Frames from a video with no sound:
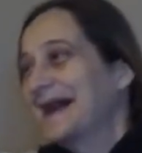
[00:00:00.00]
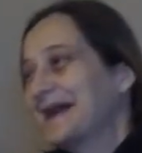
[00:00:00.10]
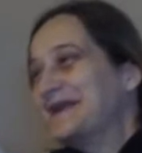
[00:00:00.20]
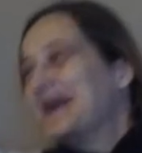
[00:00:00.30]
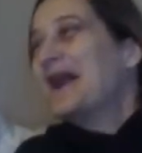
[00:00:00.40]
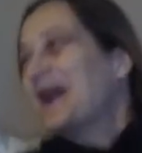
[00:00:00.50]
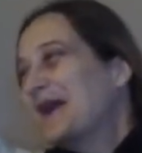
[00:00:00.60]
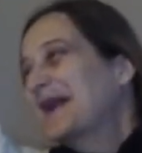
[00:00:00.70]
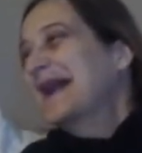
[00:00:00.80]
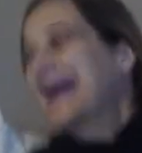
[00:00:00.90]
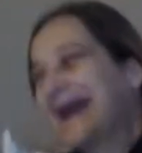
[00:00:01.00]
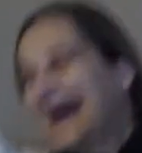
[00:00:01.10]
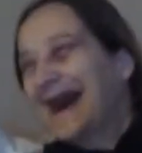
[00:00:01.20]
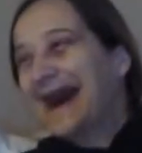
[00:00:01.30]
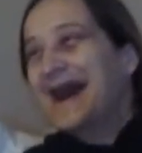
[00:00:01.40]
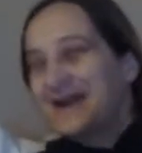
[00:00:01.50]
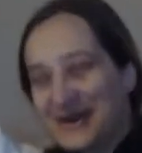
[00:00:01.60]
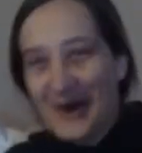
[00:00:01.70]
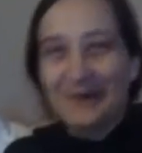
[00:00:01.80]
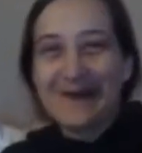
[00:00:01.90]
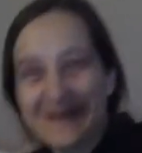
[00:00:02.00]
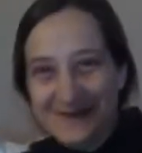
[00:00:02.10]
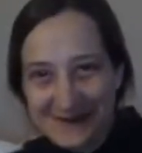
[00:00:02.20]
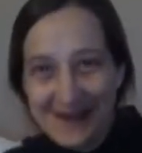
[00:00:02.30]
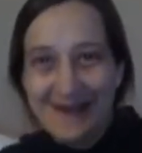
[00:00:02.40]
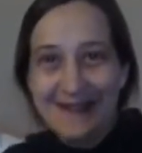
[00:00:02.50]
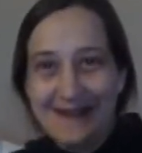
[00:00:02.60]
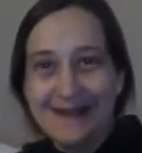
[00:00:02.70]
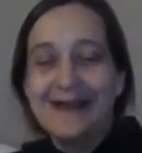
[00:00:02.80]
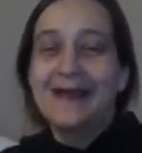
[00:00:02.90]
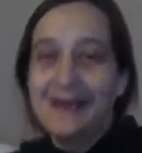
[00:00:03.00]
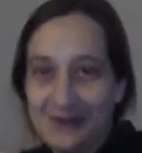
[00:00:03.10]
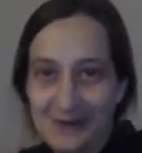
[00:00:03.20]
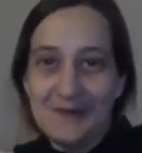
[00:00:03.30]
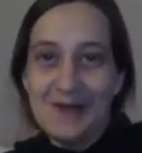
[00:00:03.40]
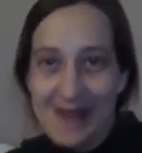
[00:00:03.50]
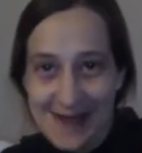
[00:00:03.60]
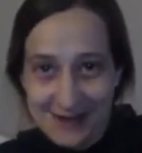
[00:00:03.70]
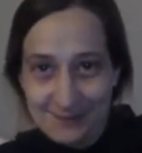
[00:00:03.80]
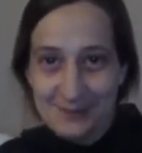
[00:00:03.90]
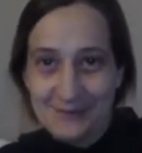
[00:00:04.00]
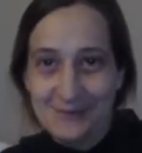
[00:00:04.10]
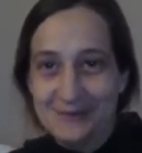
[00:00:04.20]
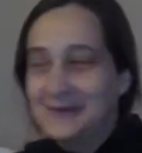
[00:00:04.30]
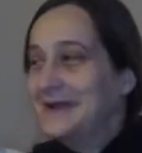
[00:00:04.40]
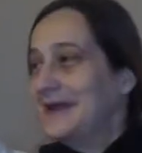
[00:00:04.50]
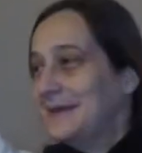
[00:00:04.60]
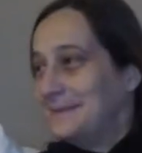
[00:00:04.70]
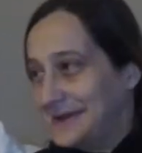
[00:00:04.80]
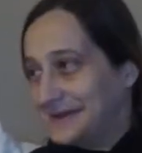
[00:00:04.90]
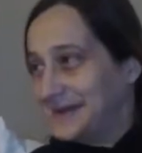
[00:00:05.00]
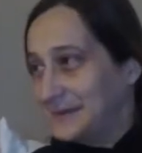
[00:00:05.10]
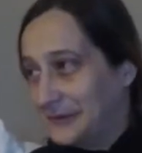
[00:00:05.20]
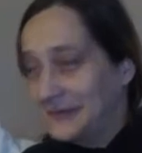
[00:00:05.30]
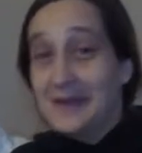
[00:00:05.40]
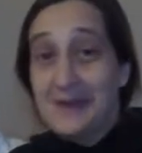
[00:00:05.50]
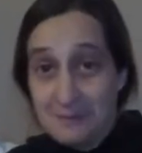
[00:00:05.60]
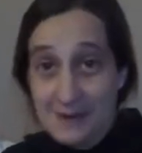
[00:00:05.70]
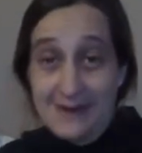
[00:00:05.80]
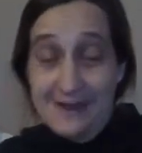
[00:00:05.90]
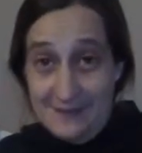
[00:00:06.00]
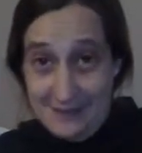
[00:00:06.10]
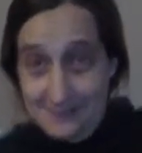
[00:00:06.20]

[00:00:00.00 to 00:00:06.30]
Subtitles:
So, don't get sick and go to the hospital because they won't let everybody in there.